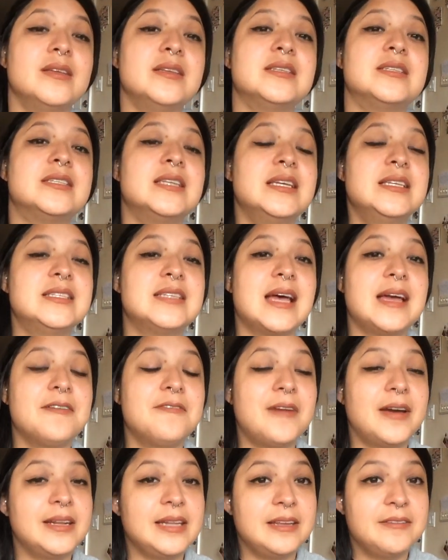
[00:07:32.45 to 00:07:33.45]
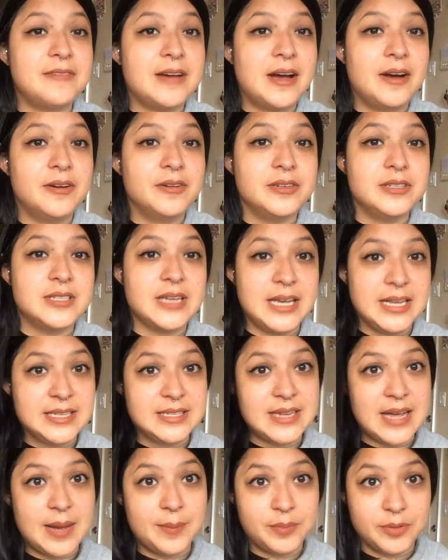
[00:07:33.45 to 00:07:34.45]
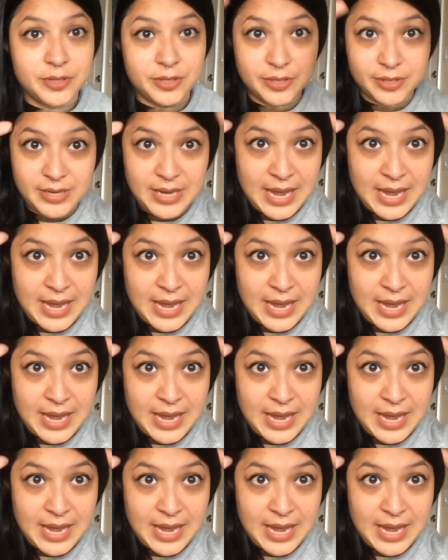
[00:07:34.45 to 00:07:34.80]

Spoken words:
since I finally found a topper